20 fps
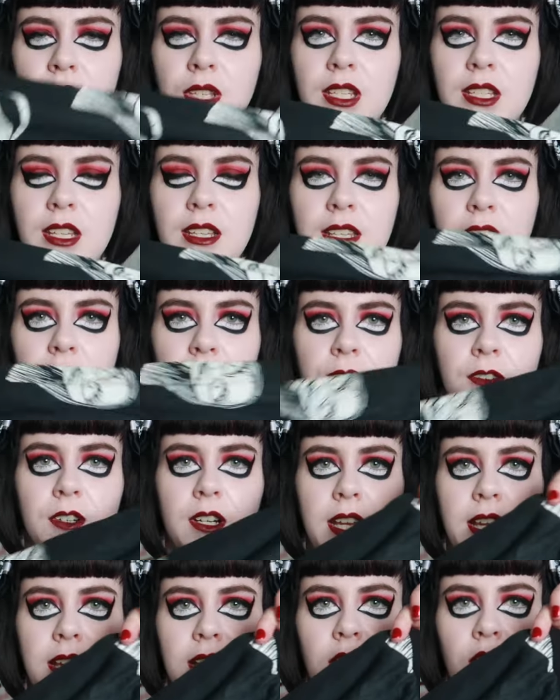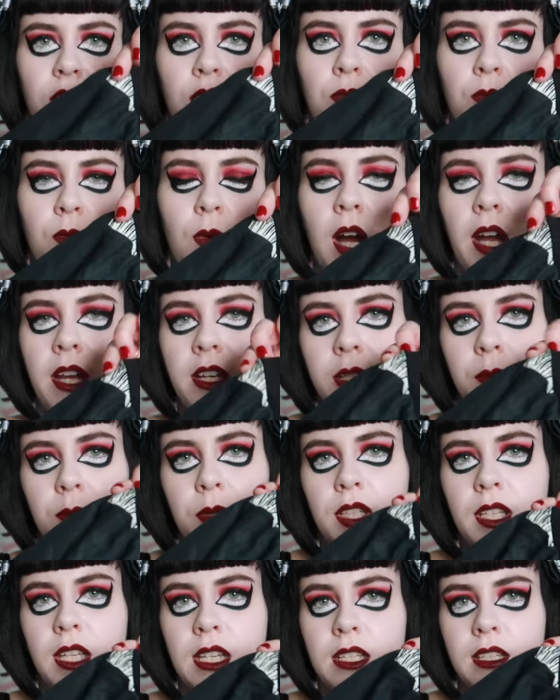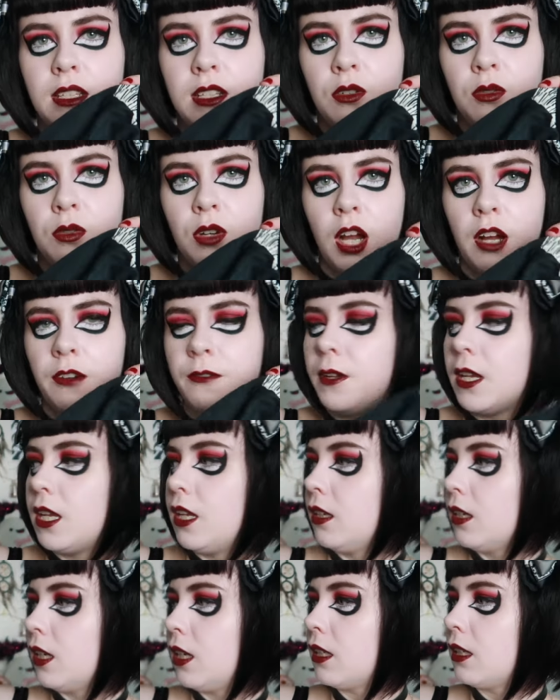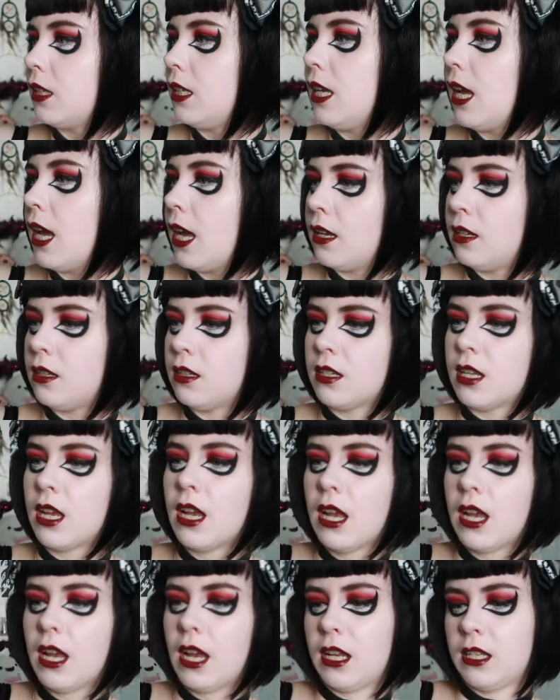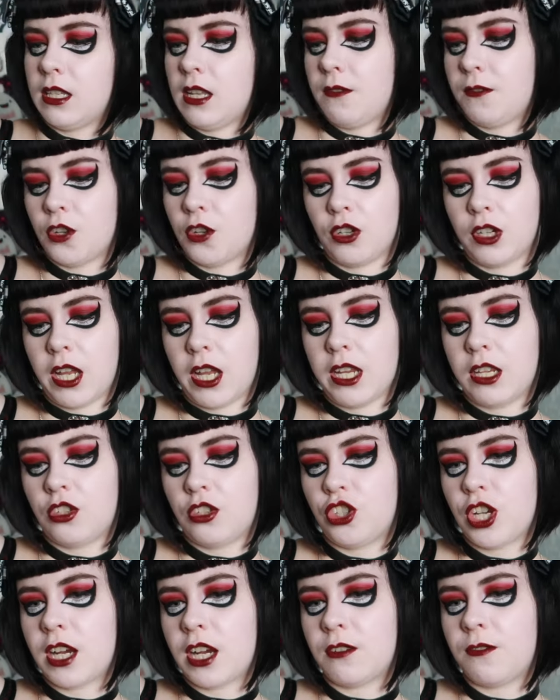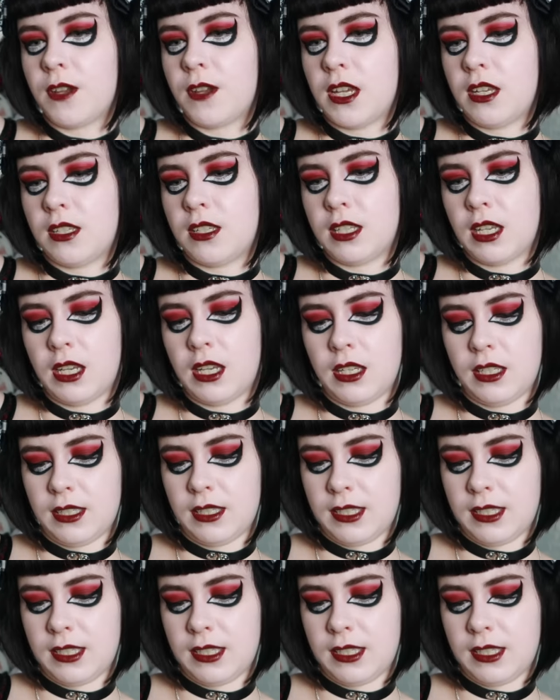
these are definitely a lot wider, but they still cuff in at the end and they've got like jack faces,